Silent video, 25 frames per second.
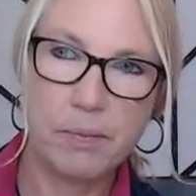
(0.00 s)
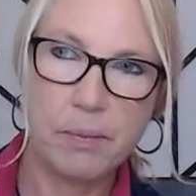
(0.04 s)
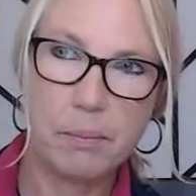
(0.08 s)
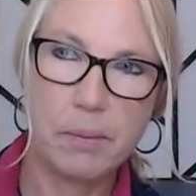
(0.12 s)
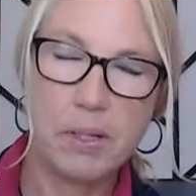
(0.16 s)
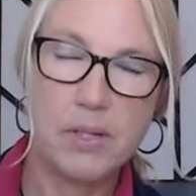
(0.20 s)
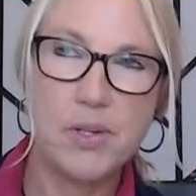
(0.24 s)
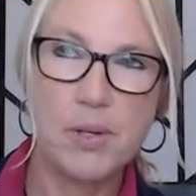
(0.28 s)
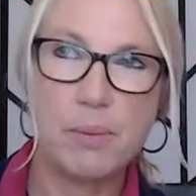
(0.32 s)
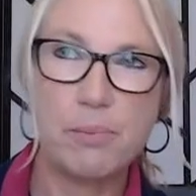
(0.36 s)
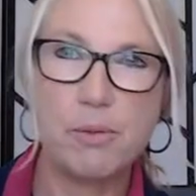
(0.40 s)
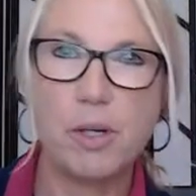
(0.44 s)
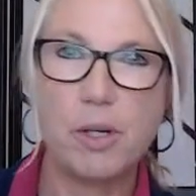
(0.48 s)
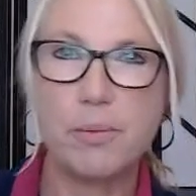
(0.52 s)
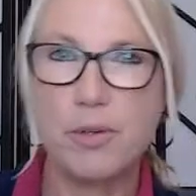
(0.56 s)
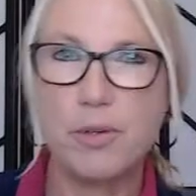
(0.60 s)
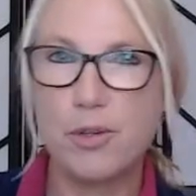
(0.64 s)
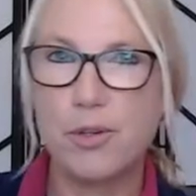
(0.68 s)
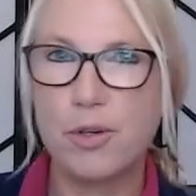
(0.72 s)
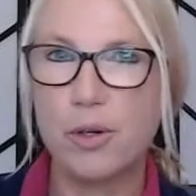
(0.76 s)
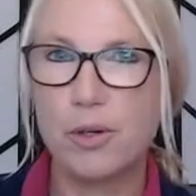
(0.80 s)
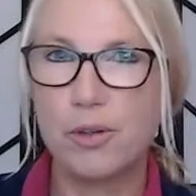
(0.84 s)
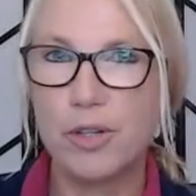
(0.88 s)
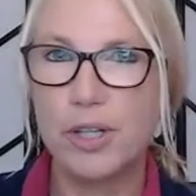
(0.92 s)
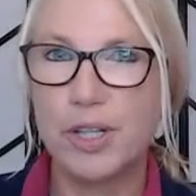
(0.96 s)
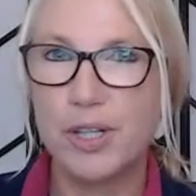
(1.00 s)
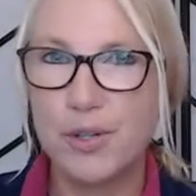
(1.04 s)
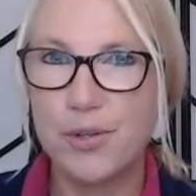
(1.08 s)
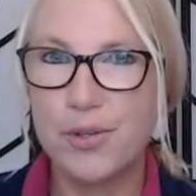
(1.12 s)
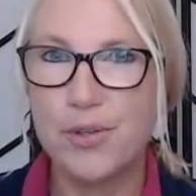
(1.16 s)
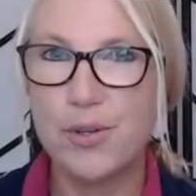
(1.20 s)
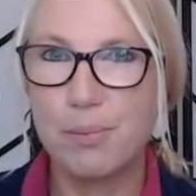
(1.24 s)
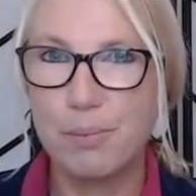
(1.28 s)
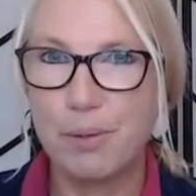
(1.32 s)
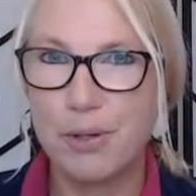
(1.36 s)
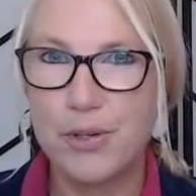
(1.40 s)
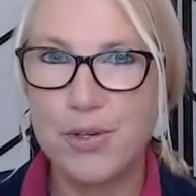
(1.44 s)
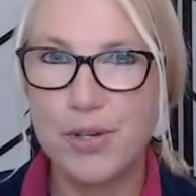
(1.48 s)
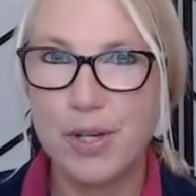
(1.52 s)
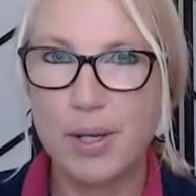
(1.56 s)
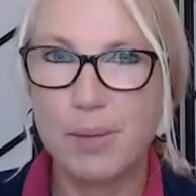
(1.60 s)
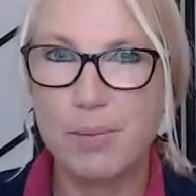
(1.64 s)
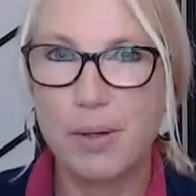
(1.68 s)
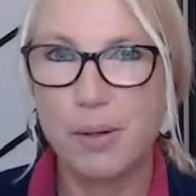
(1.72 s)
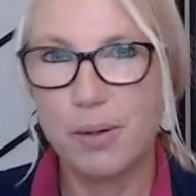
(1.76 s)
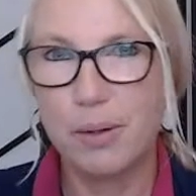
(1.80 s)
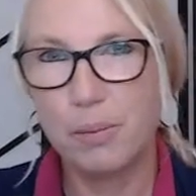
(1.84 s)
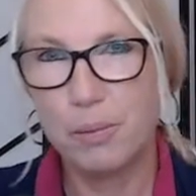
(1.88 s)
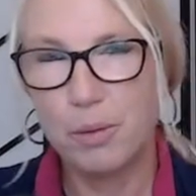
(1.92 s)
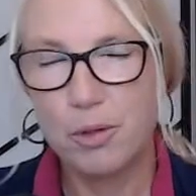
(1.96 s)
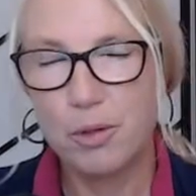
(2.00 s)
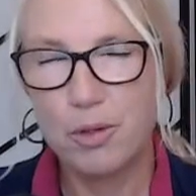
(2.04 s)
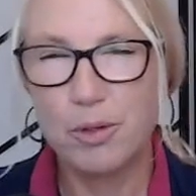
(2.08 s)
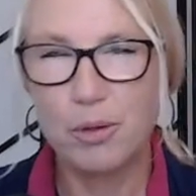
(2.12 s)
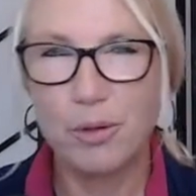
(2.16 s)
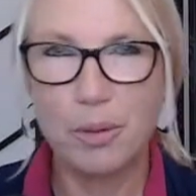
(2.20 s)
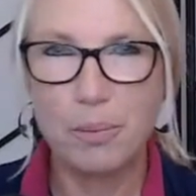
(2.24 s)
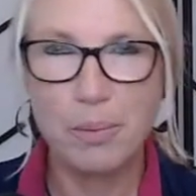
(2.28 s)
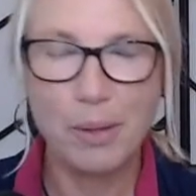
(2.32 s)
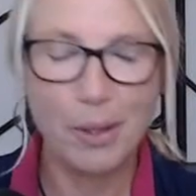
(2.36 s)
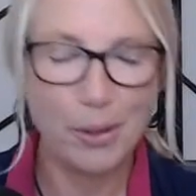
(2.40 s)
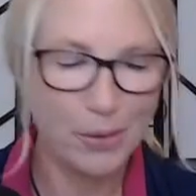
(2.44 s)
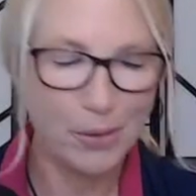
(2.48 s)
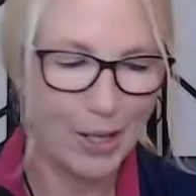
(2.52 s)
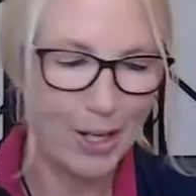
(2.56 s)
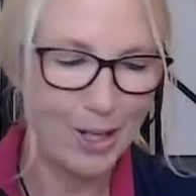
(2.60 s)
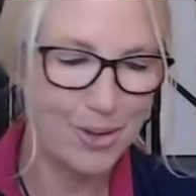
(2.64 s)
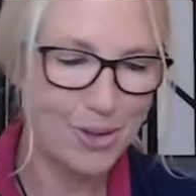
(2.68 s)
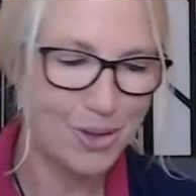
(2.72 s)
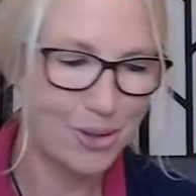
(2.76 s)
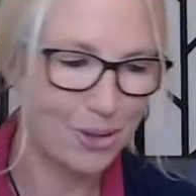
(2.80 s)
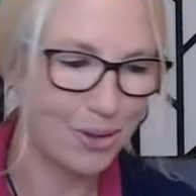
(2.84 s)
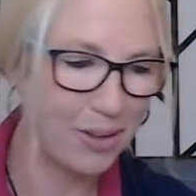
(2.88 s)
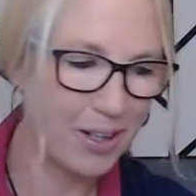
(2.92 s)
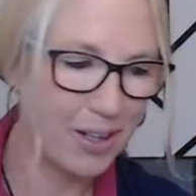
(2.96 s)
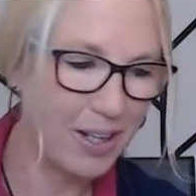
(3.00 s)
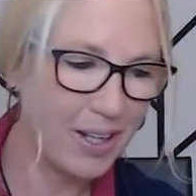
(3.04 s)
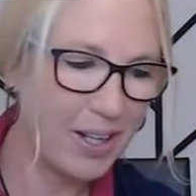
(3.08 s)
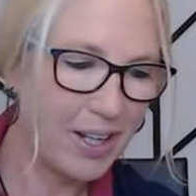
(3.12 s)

But sometimes the doctor is the placebo, and we'll talk about that too.